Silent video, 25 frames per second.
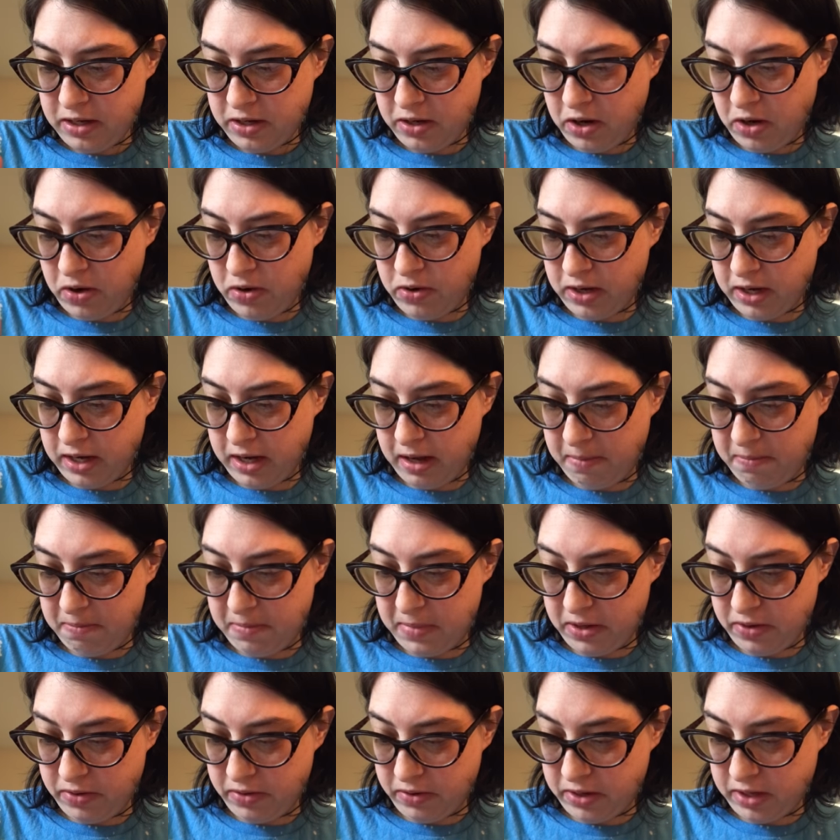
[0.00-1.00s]
Coconut
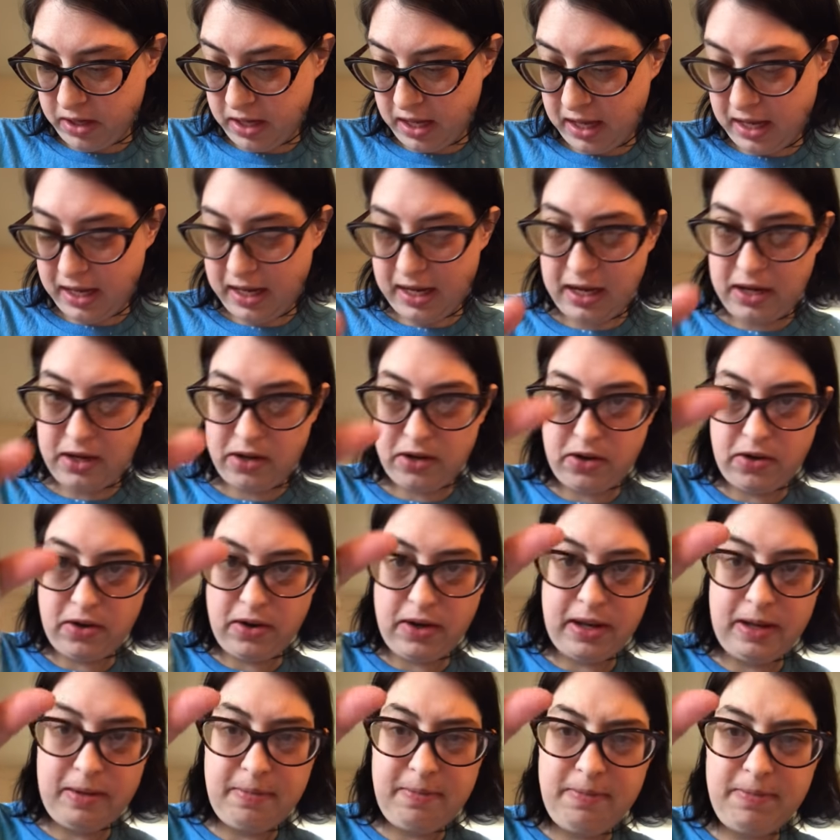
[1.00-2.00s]
Milk Hand
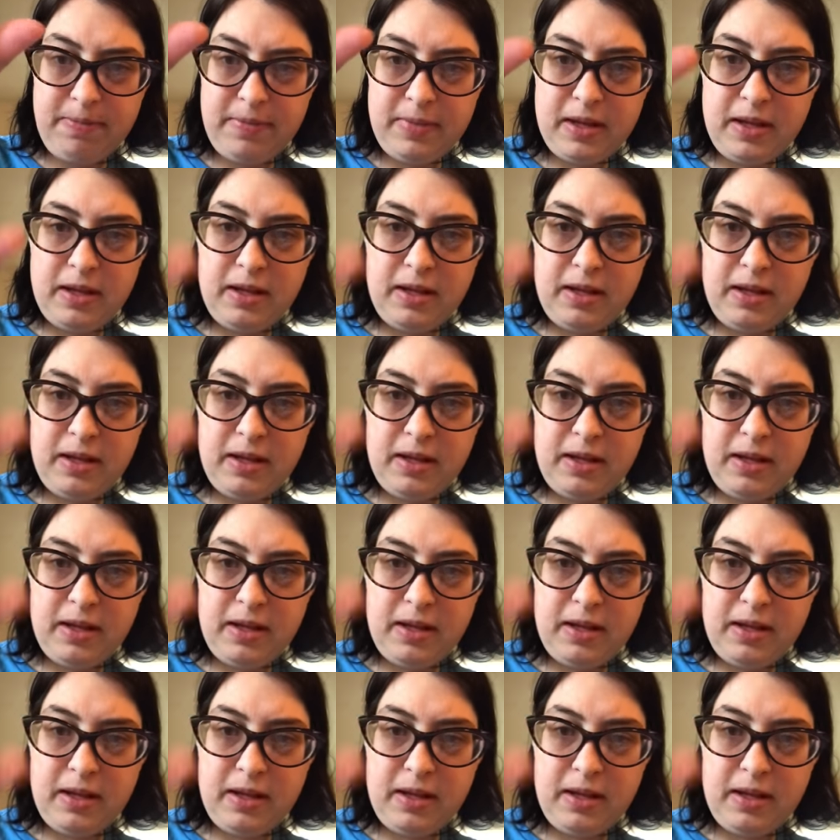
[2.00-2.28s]
Cream.